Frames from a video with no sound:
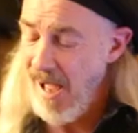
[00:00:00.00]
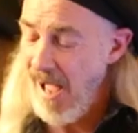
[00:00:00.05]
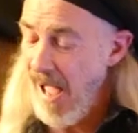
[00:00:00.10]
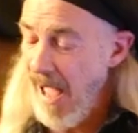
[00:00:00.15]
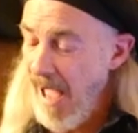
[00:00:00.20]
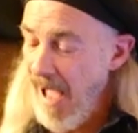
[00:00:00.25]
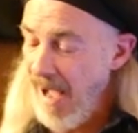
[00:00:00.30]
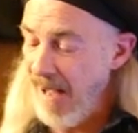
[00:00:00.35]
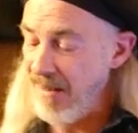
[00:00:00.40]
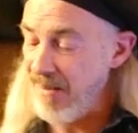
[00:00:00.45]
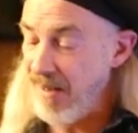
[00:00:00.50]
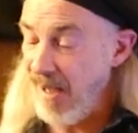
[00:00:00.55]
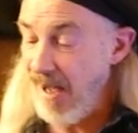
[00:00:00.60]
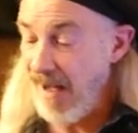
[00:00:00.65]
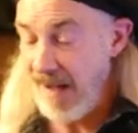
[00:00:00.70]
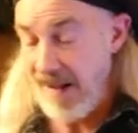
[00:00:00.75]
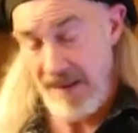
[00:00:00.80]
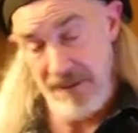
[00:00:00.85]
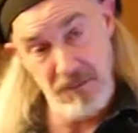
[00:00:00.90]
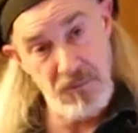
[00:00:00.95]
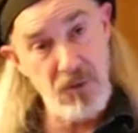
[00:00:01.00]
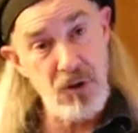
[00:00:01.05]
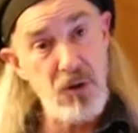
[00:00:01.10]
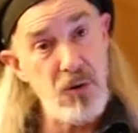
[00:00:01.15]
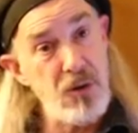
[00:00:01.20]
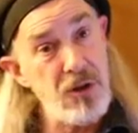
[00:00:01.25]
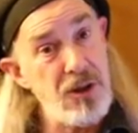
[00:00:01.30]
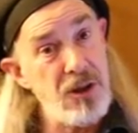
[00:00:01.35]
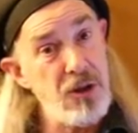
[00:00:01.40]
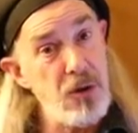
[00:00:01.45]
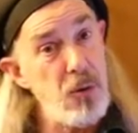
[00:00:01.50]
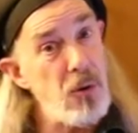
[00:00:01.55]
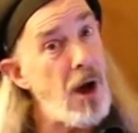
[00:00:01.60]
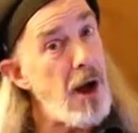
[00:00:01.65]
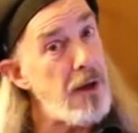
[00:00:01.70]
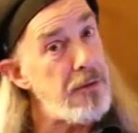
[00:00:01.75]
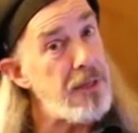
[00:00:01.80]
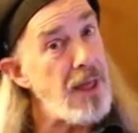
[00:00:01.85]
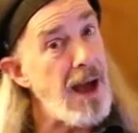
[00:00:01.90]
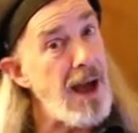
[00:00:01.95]
And you
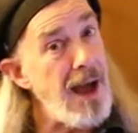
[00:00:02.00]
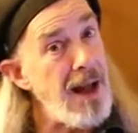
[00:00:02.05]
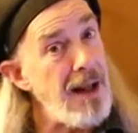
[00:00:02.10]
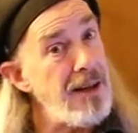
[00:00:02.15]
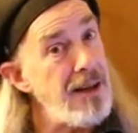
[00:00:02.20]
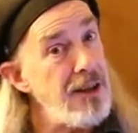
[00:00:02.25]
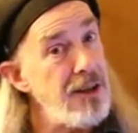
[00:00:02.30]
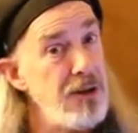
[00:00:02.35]
got that.